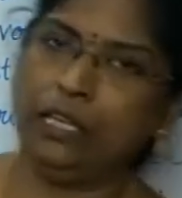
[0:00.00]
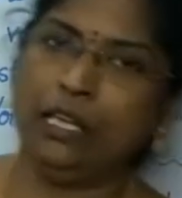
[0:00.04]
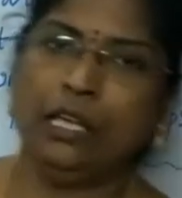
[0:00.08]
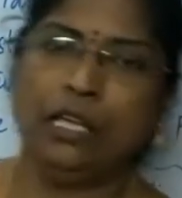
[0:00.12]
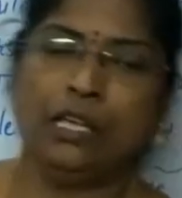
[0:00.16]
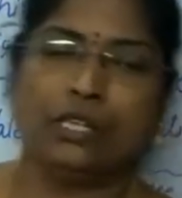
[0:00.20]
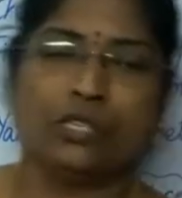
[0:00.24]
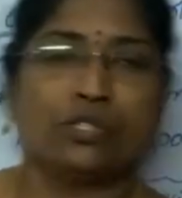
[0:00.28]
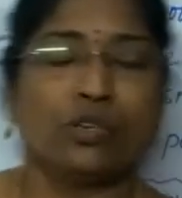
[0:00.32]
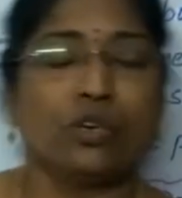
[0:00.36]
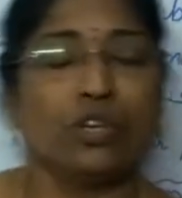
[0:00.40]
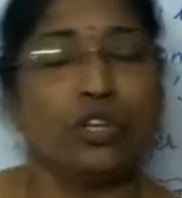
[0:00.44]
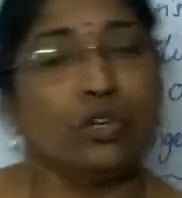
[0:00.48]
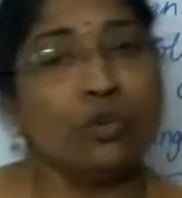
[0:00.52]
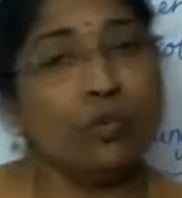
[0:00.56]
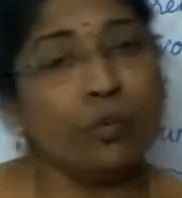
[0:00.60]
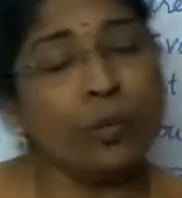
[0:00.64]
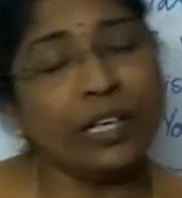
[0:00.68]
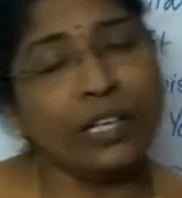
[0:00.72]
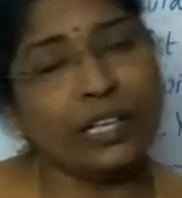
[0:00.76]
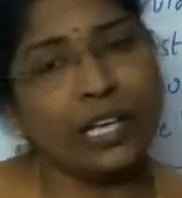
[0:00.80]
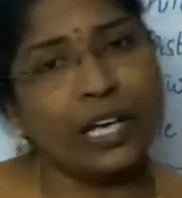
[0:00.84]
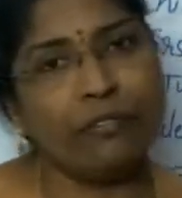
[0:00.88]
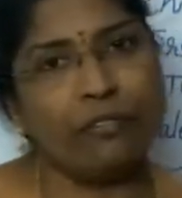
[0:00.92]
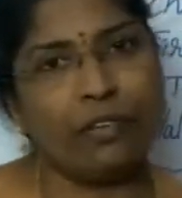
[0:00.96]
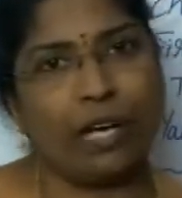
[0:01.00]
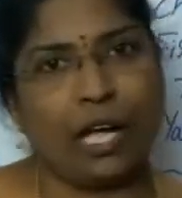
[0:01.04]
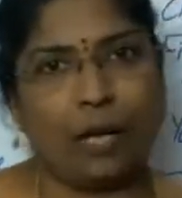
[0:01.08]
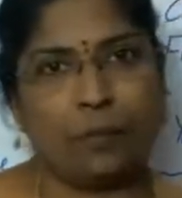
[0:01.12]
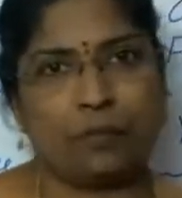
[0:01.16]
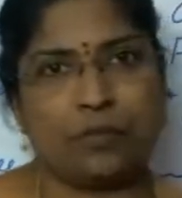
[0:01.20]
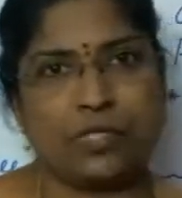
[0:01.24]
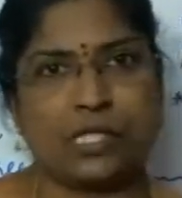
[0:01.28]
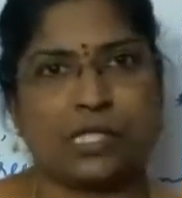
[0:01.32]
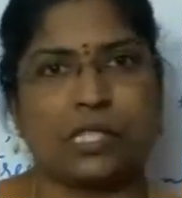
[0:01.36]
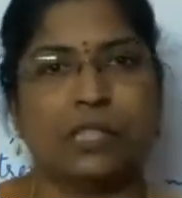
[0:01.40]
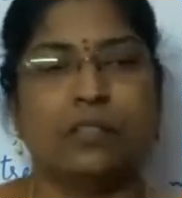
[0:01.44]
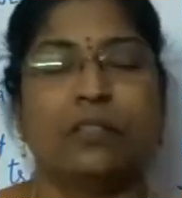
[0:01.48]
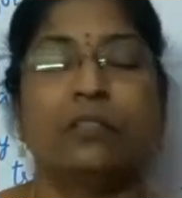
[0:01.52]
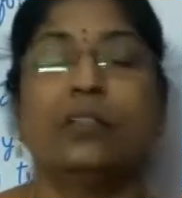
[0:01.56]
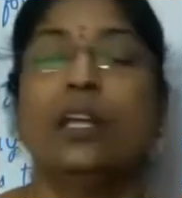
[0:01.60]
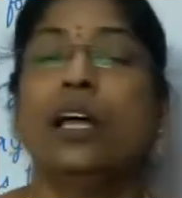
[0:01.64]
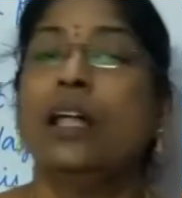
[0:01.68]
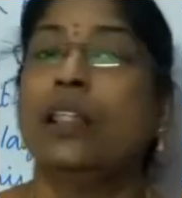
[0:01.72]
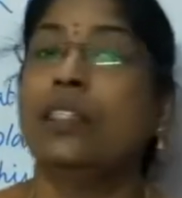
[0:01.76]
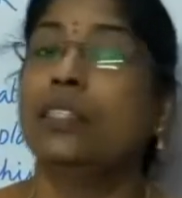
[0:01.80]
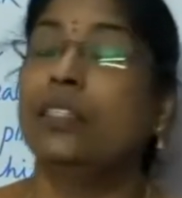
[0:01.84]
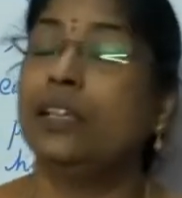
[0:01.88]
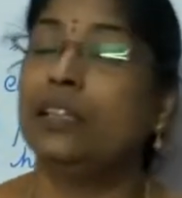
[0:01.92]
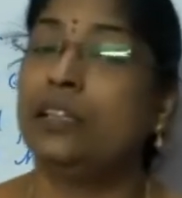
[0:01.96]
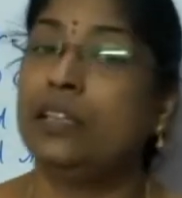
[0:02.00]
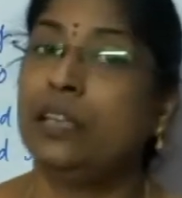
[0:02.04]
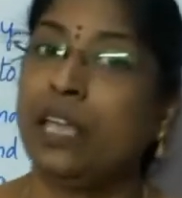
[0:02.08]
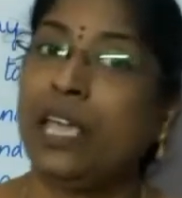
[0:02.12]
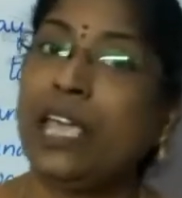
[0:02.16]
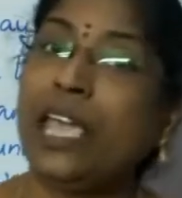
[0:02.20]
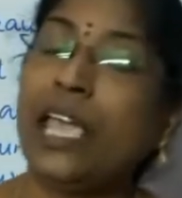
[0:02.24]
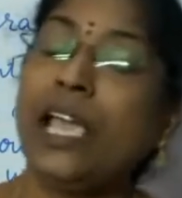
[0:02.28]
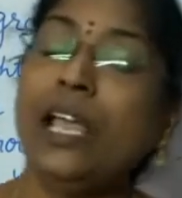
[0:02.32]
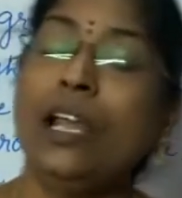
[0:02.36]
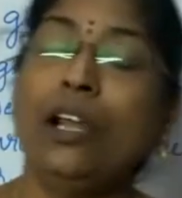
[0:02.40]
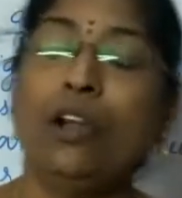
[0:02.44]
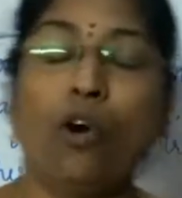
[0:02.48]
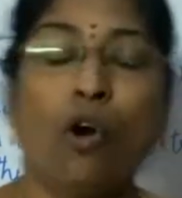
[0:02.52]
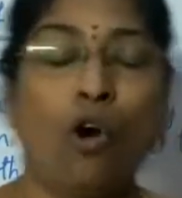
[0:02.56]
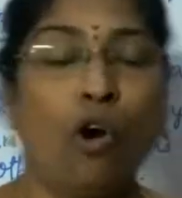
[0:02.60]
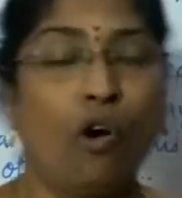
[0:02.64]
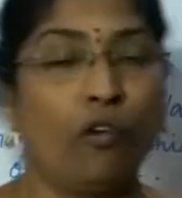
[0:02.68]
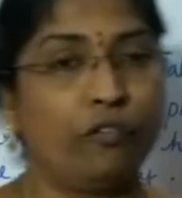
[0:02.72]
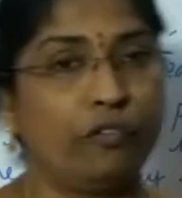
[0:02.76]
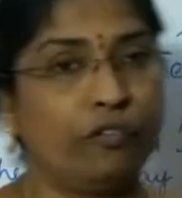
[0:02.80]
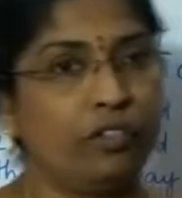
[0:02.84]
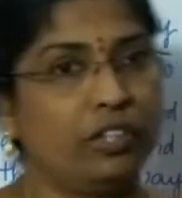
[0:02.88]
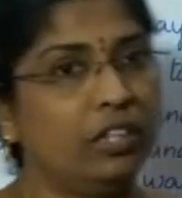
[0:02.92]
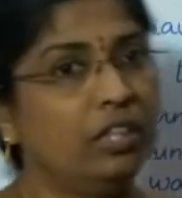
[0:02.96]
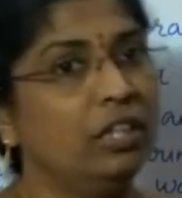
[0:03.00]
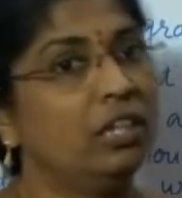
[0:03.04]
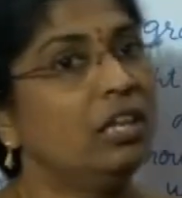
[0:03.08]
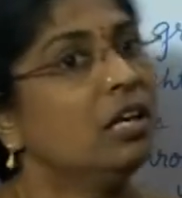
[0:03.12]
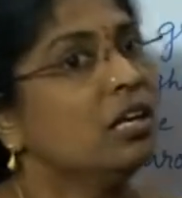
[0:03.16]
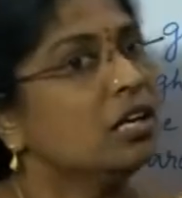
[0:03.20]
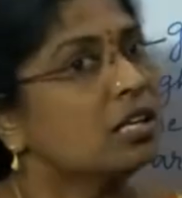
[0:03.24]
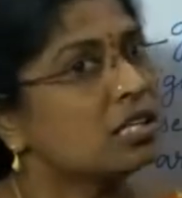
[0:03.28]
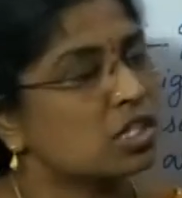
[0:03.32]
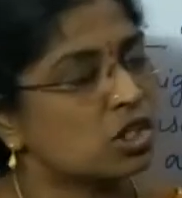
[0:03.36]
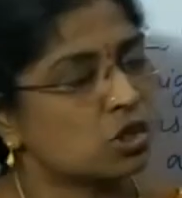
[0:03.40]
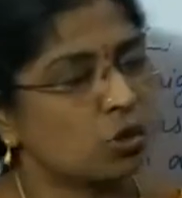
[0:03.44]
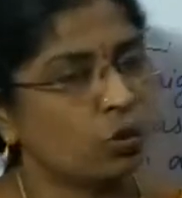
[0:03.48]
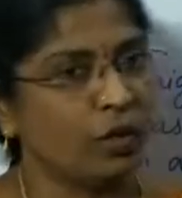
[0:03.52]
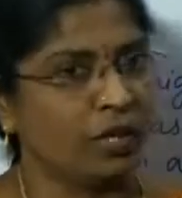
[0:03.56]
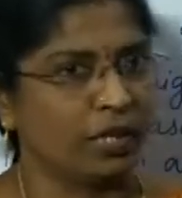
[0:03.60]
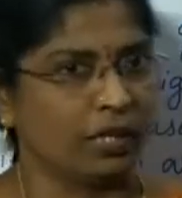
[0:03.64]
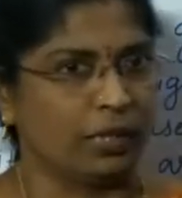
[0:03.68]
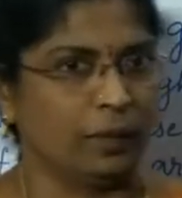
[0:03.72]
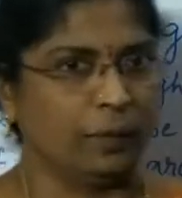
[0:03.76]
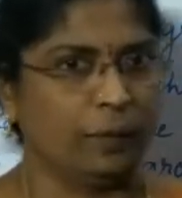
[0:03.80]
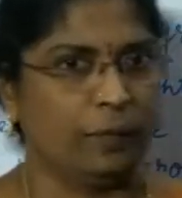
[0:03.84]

So you might have observed the tail of the squirrel.